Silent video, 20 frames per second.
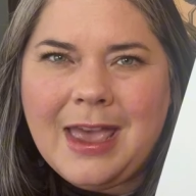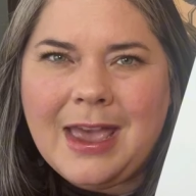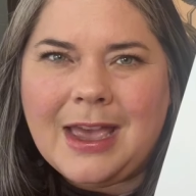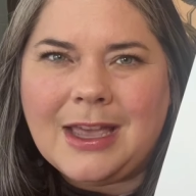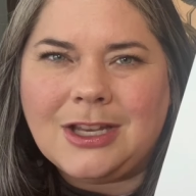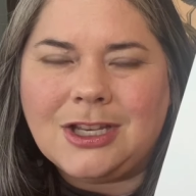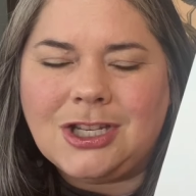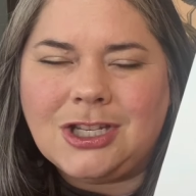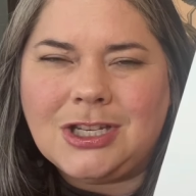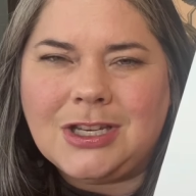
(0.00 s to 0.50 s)

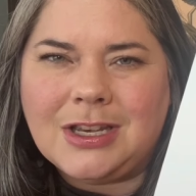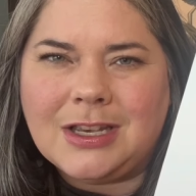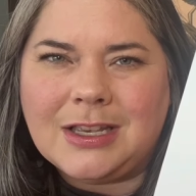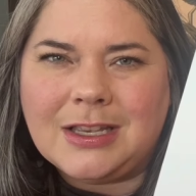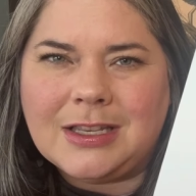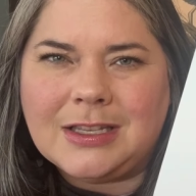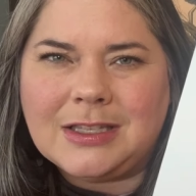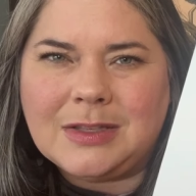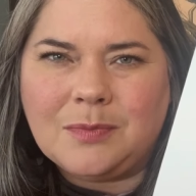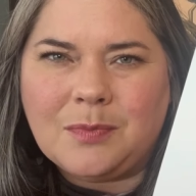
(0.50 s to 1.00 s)
and she
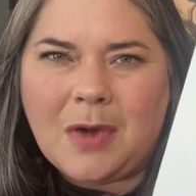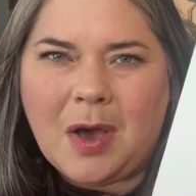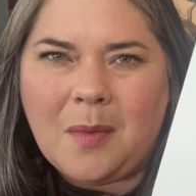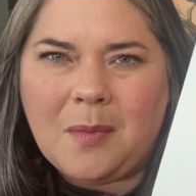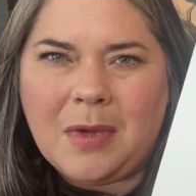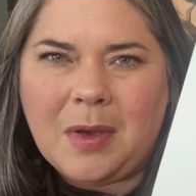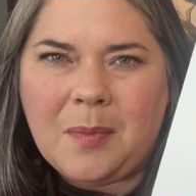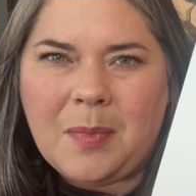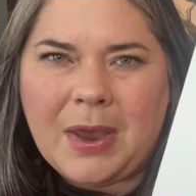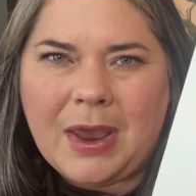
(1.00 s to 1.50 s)
is
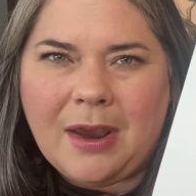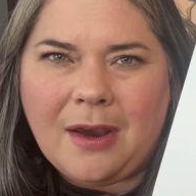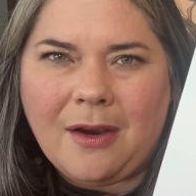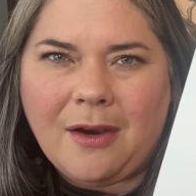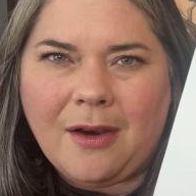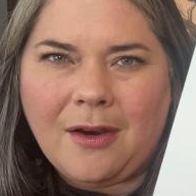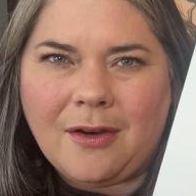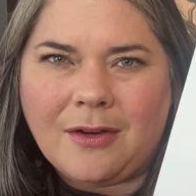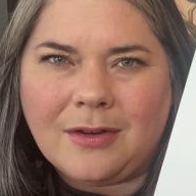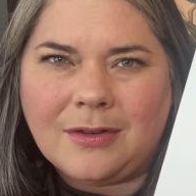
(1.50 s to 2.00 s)

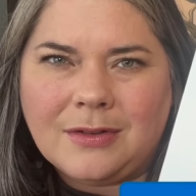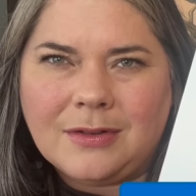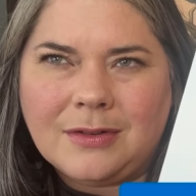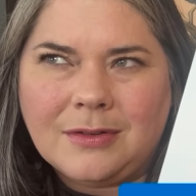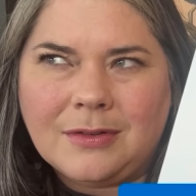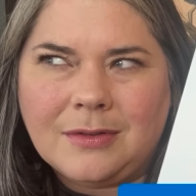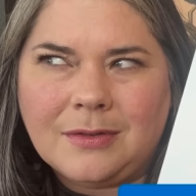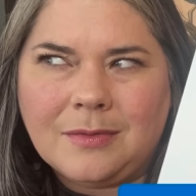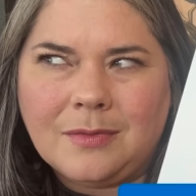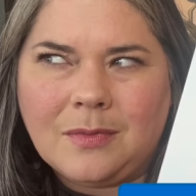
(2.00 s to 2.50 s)

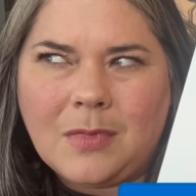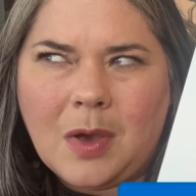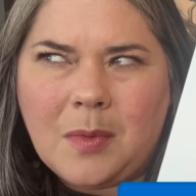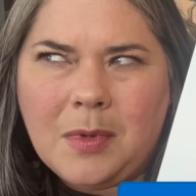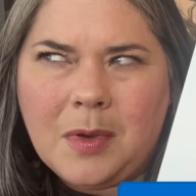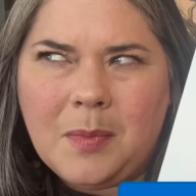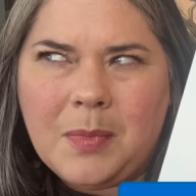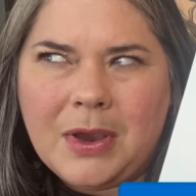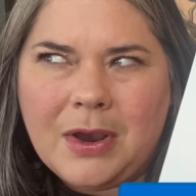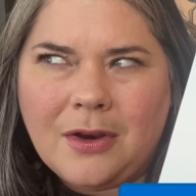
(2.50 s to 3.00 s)

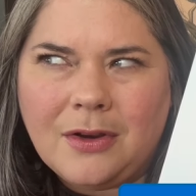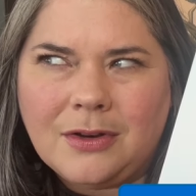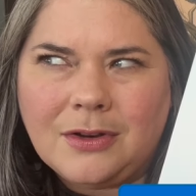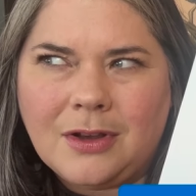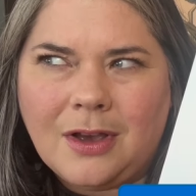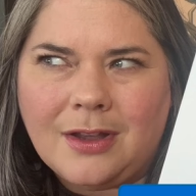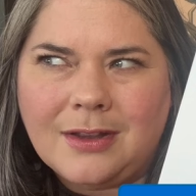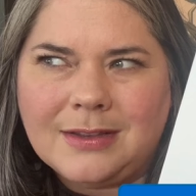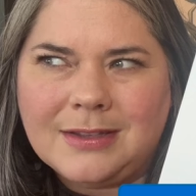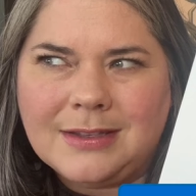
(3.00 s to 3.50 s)

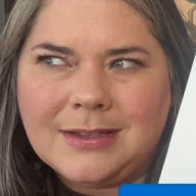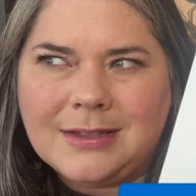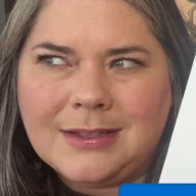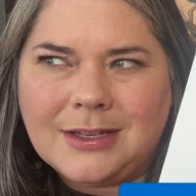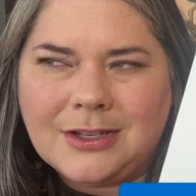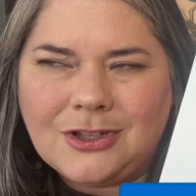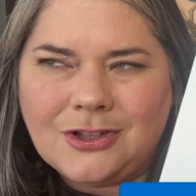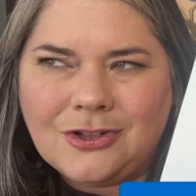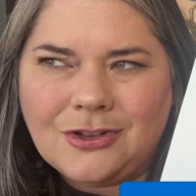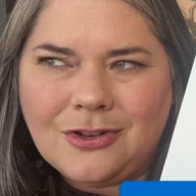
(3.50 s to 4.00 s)

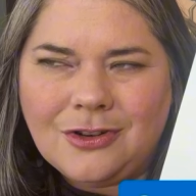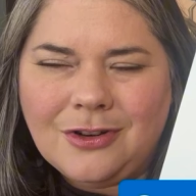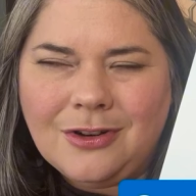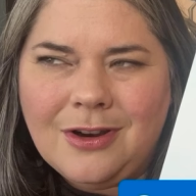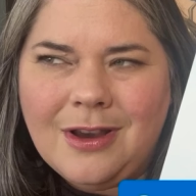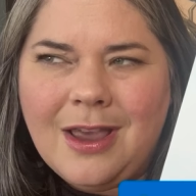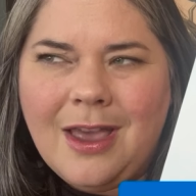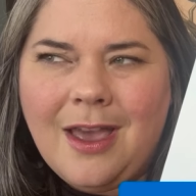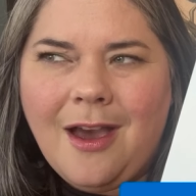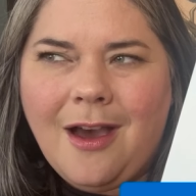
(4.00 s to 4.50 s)
mamabear.stitcher
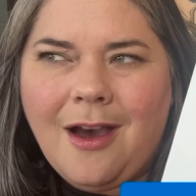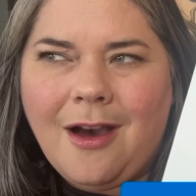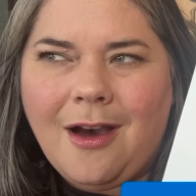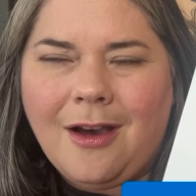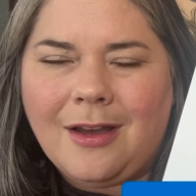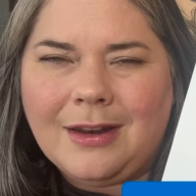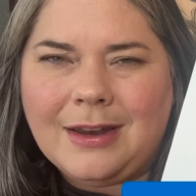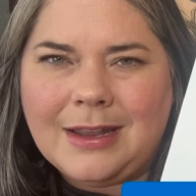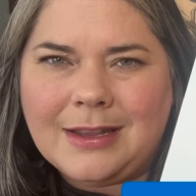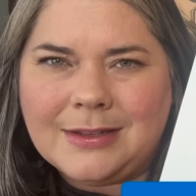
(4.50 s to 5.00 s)

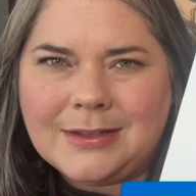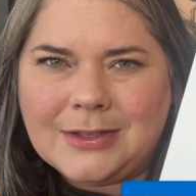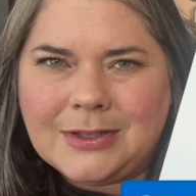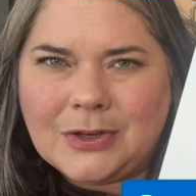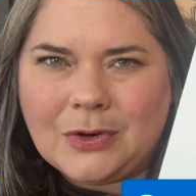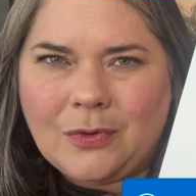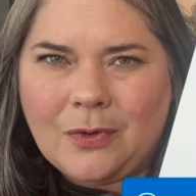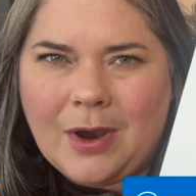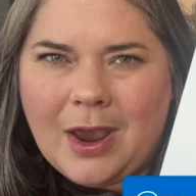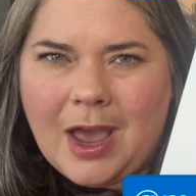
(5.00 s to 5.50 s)
on
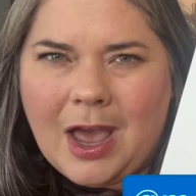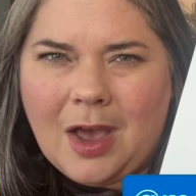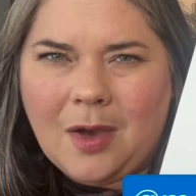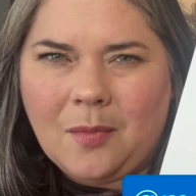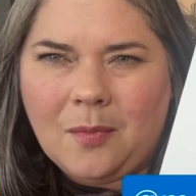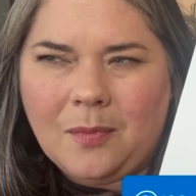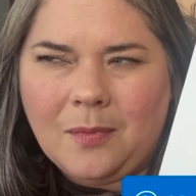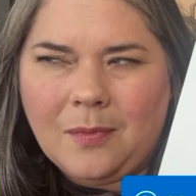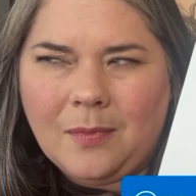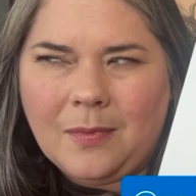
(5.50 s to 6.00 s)

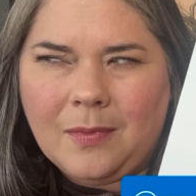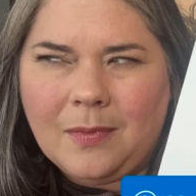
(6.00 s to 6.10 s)
Instagram.